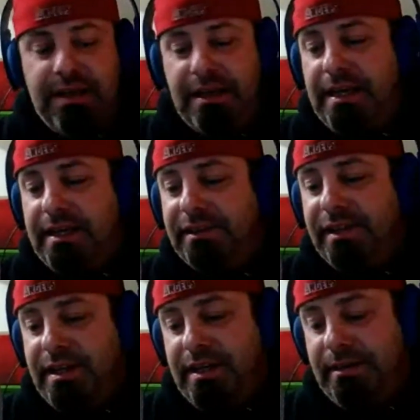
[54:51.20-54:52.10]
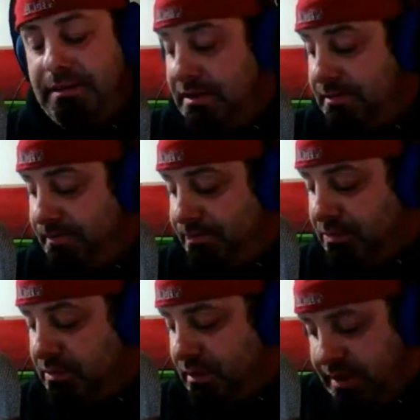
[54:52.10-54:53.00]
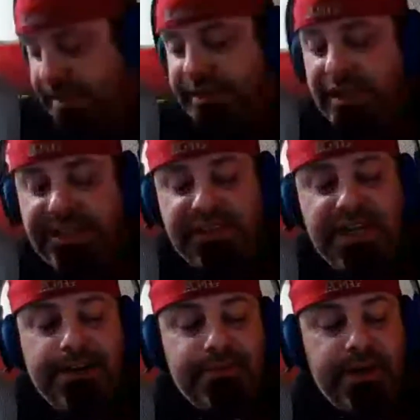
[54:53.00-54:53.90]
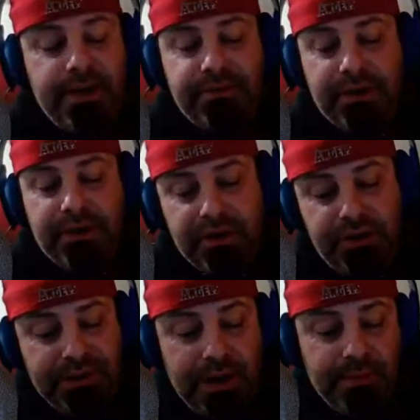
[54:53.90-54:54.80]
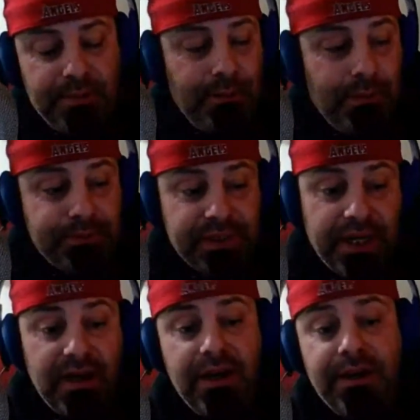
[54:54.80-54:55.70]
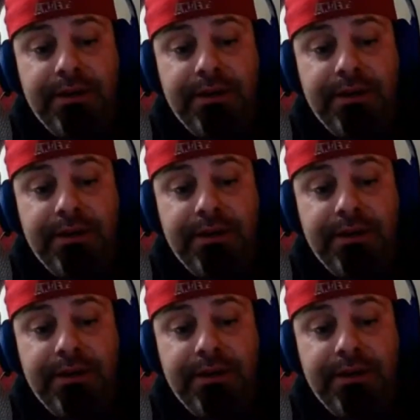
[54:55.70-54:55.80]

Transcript: he's a lead staff writer for a huge MMA website, and